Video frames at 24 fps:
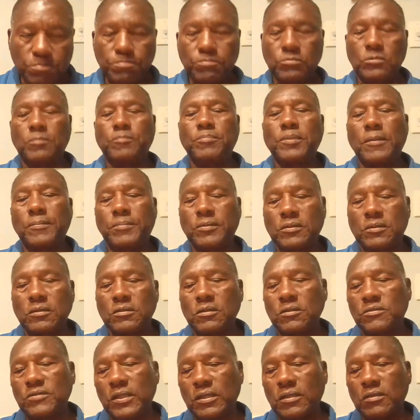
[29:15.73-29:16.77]
the public
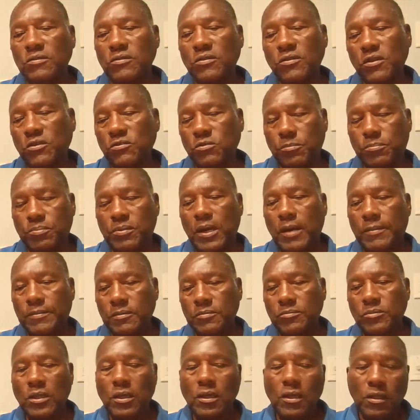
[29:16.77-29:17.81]
into thinking that there's a
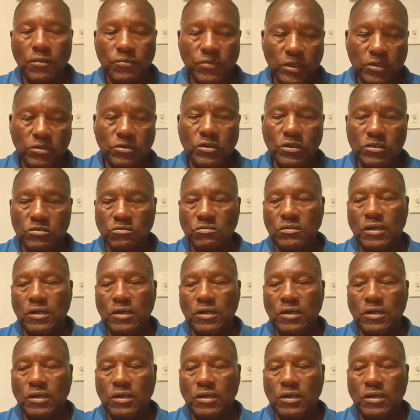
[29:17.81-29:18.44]
problem that does